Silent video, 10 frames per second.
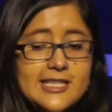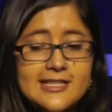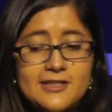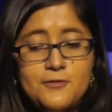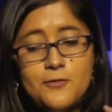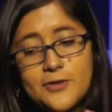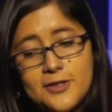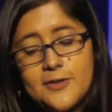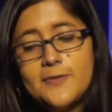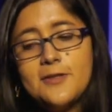
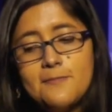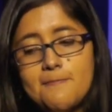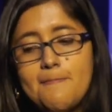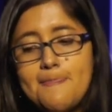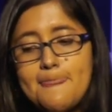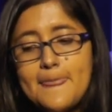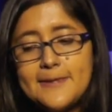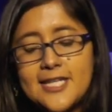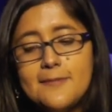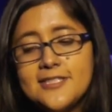the
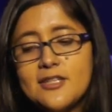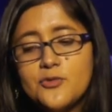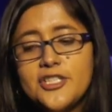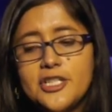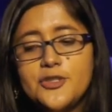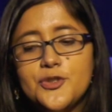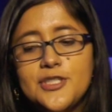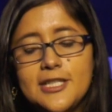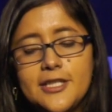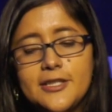types that we are
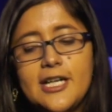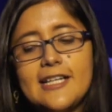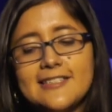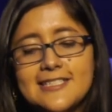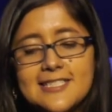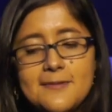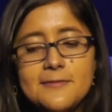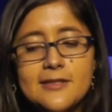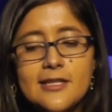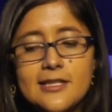using here are the
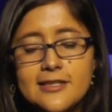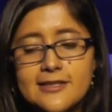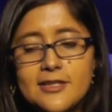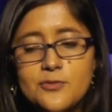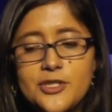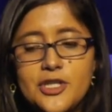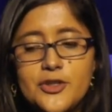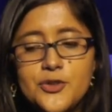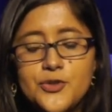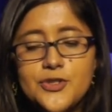same that we are
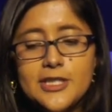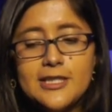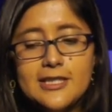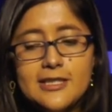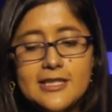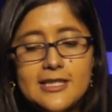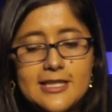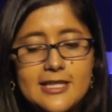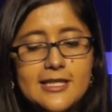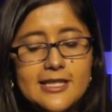using
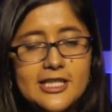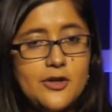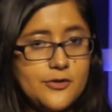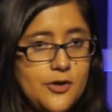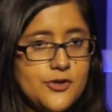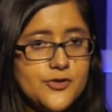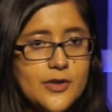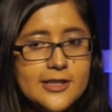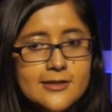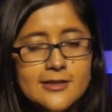in our
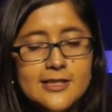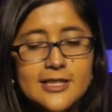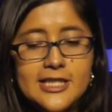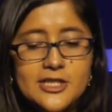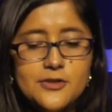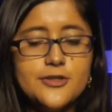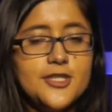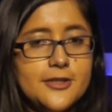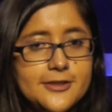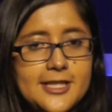contract, in our
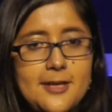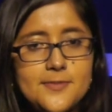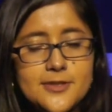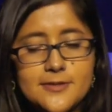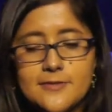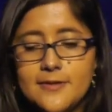shared types.